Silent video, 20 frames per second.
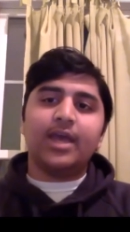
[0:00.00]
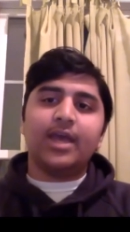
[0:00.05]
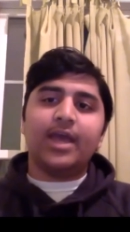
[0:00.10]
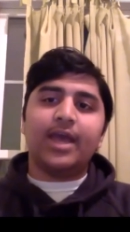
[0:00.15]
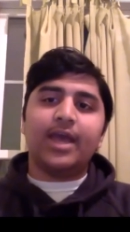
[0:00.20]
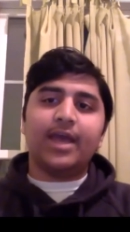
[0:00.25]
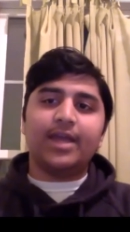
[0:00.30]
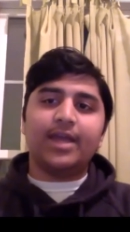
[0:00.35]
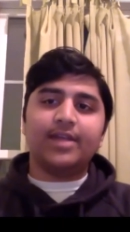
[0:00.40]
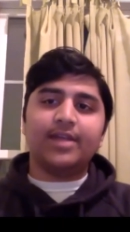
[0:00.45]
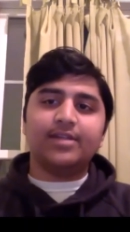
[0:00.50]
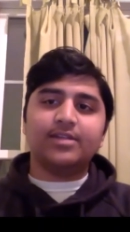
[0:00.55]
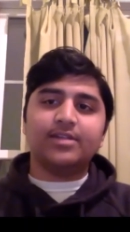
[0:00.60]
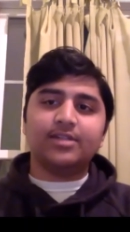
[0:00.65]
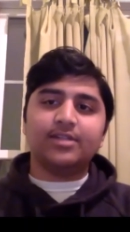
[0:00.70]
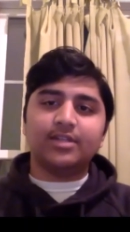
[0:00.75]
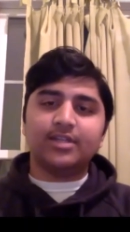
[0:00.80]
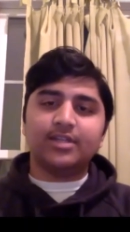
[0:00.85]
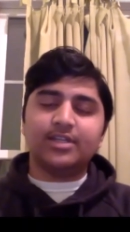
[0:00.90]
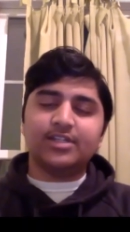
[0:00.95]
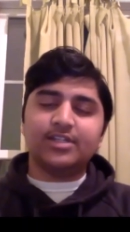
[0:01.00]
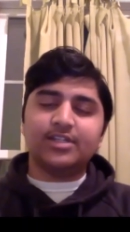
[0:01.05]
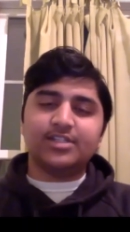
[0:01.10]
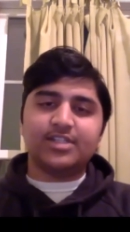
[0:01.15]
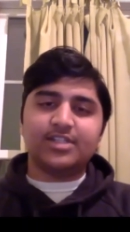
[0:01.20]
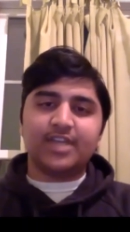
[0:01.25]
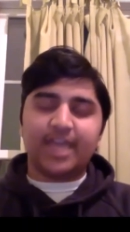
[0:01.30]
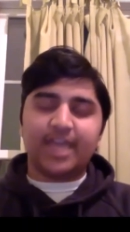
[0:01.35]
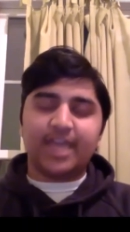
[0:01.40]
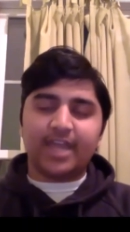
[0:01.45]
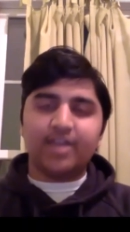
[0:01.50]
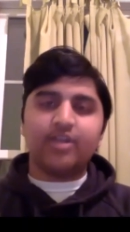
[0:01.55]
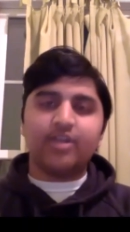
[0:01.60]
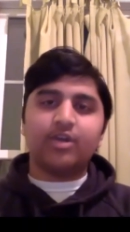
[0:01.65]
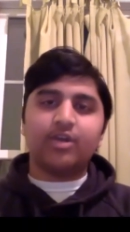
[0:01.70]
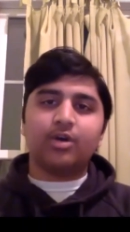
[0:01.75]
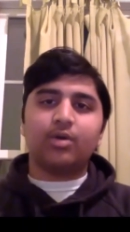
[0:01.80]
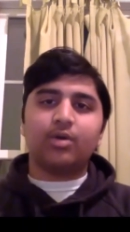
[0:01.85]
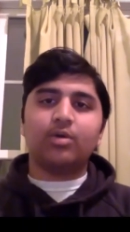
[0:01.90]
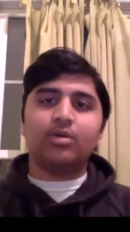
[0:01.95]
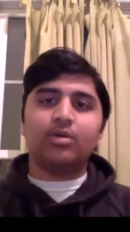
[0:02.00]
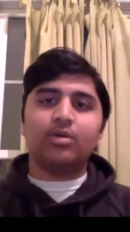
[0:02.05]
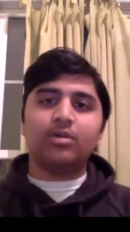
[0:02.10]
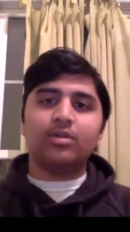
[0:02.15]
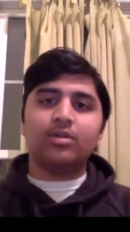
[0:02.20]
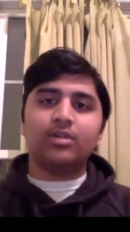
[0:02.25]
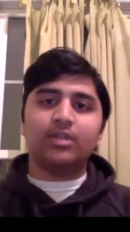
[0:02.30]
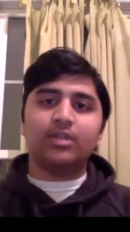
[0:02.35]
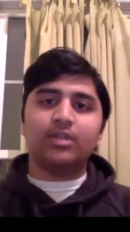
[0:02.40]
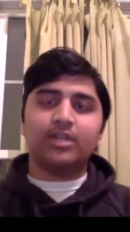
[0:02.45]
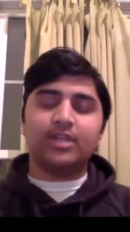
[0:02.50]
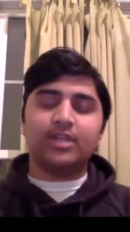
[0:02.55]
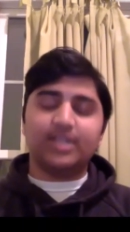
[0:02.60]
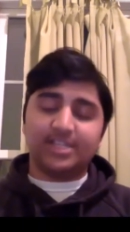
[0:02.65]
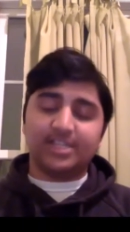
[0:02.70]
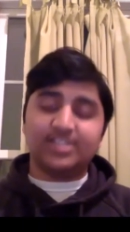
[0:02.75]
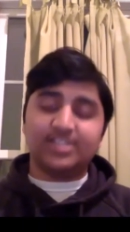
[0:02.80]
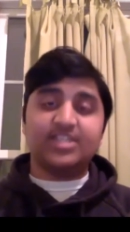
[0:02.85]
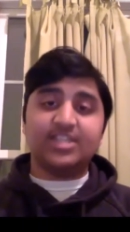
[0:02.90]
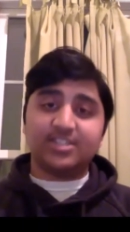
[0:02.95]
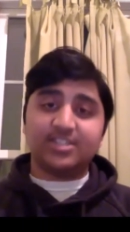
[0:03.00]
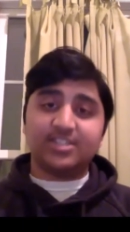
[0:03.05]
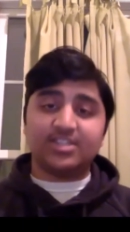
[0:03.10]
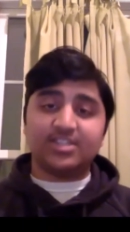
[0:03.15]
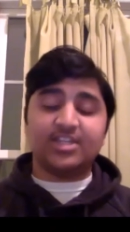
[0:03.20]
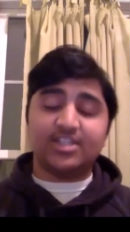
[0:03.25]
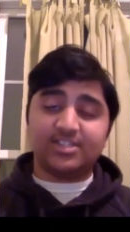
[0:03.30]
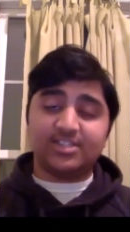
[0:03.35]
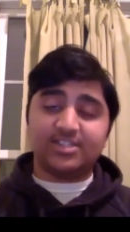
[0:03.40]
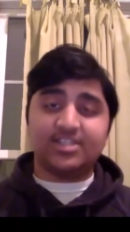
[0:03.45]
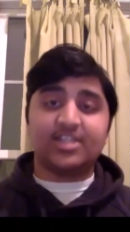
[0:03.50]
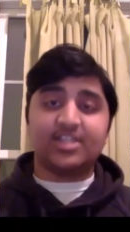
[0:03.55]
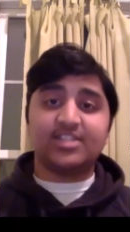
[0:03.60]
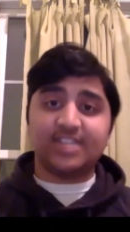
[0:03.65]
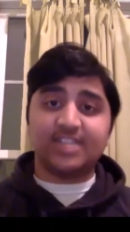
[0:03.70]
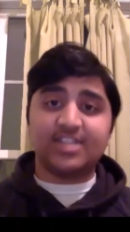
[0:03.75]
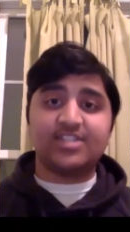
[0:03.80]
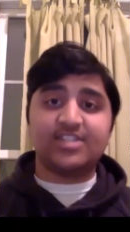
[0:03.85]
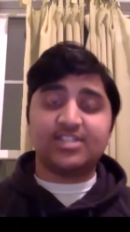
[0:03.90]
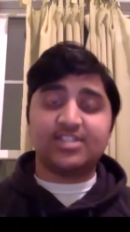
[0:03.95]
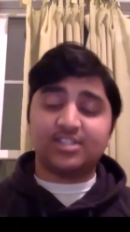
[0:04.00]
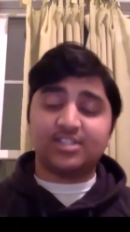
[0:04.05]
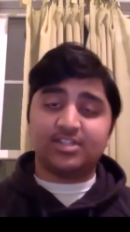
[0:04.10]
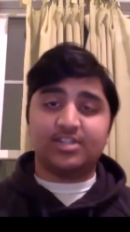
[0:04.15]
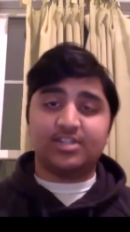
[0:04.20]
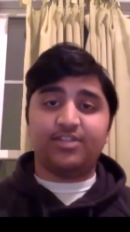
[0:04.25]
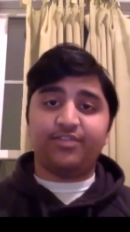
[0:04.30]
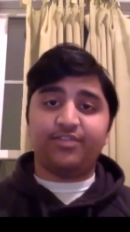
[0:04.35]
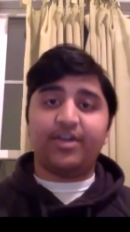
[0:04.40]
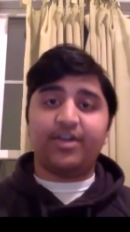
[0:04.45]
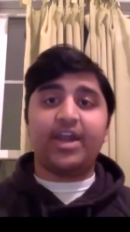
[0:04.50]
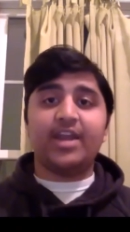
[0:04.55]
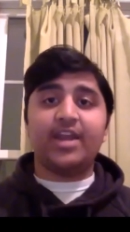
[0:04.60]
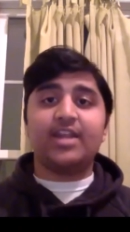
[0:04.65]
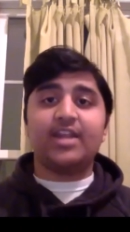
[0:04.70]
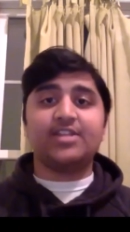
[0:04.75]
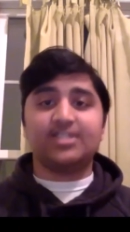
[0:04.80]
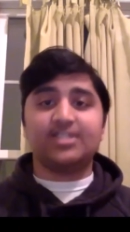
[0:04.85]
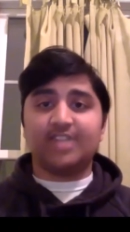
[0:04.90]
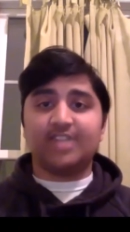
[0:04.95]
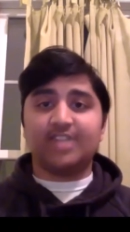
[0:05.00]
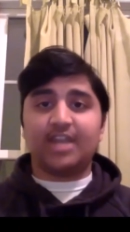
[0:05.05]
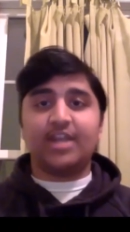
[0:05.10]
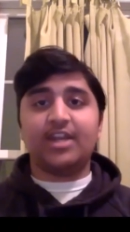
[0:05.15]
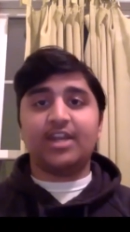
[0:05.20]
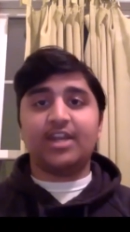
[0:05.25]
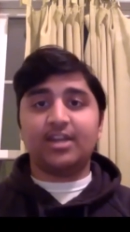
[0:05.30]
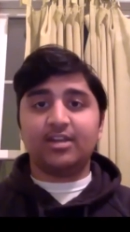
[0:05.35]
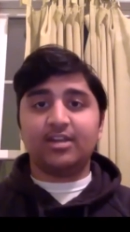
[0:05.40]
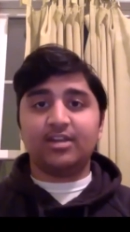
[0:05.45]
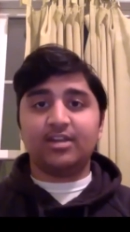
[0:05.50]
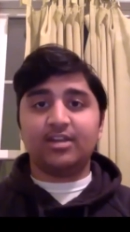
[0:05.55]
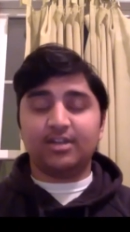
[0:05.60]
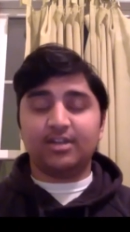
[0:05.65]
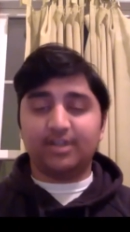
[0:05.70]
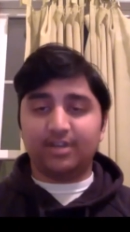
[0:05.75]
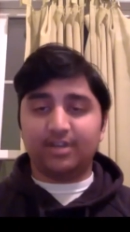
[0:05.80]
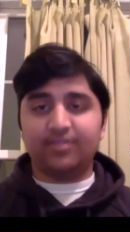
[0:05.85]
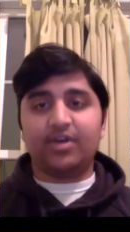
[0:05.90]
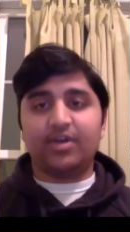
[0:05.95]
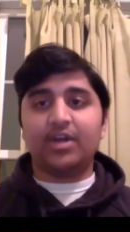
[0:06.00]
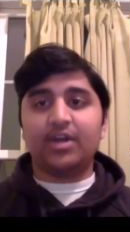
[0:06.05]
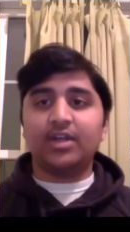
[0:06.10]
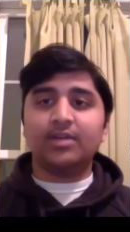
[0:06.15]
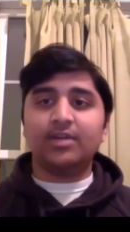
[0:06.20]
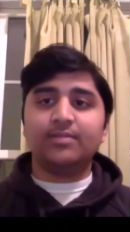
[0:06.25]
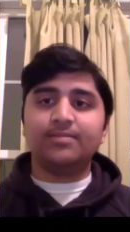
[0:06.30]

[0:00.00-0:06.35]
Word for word: And is the end goal is the is success defined as attaining nirvana?